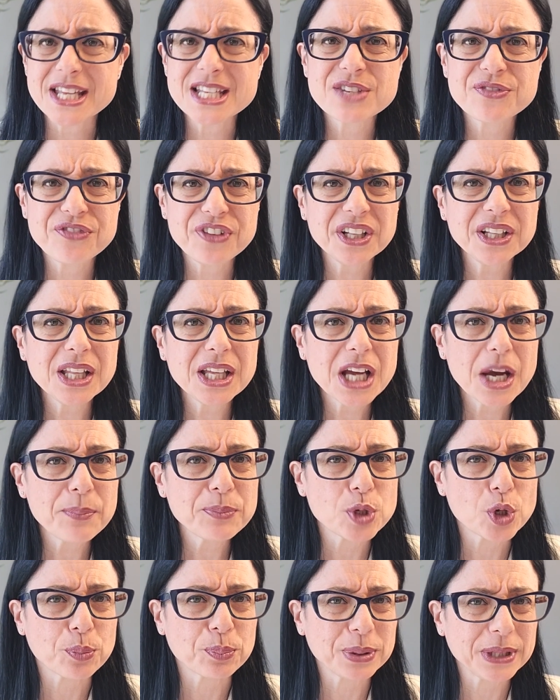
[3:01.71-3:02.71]
is filling
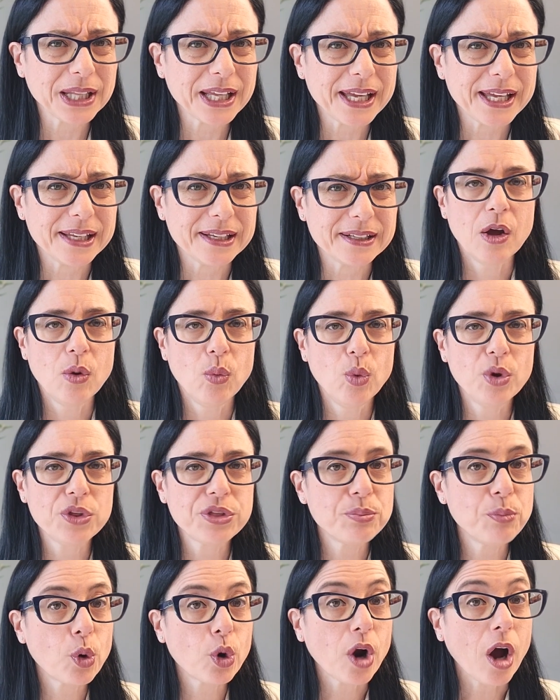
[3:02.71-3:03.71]
up your plate
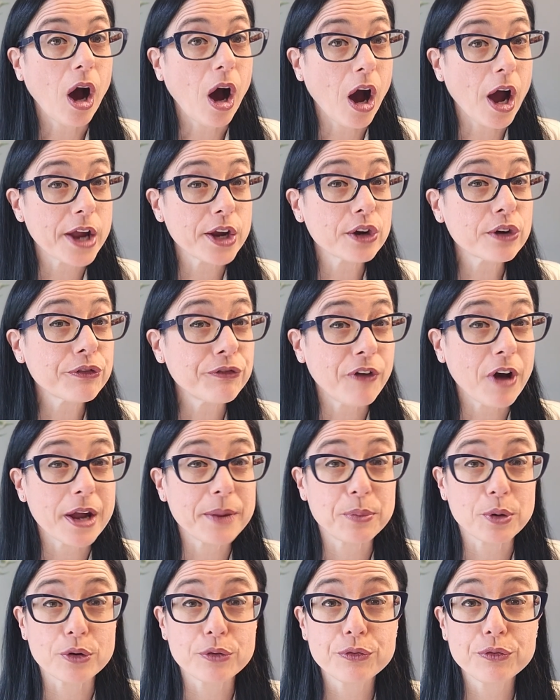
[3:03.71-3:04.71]
with more higher
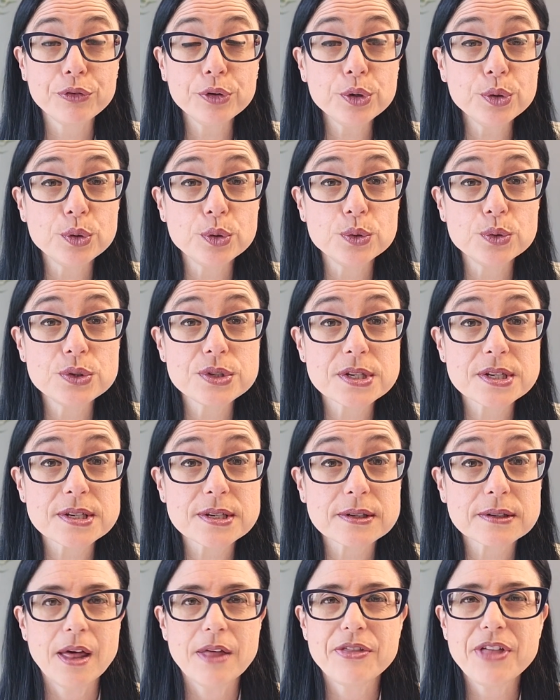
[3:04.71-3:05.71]
fiber foods
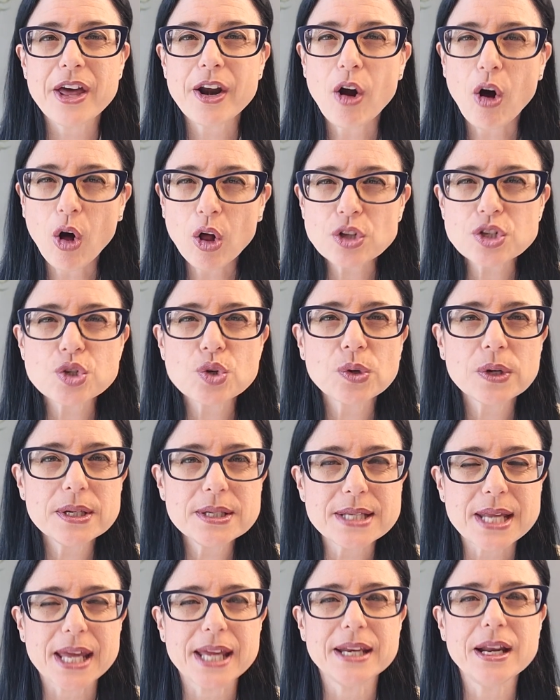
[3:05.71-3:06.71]
that also
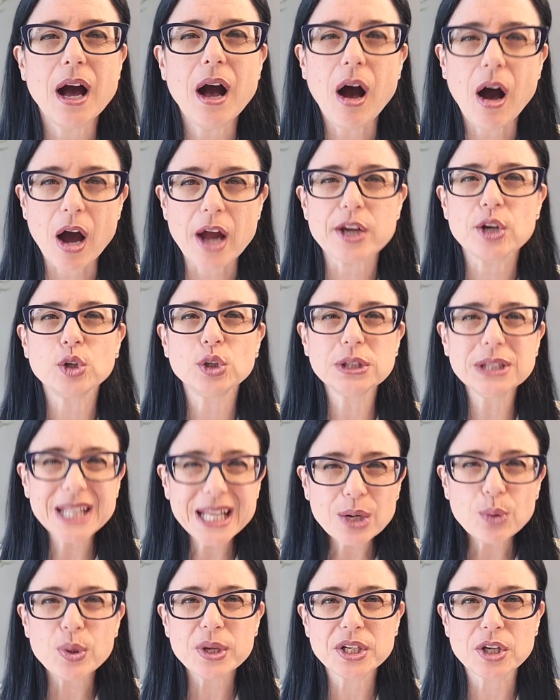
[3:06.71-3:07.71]
contain a higher
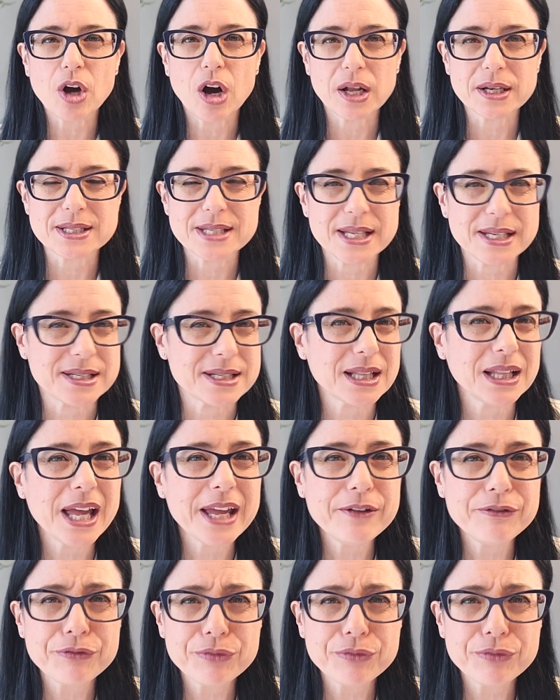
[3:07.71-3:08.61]
liquid content like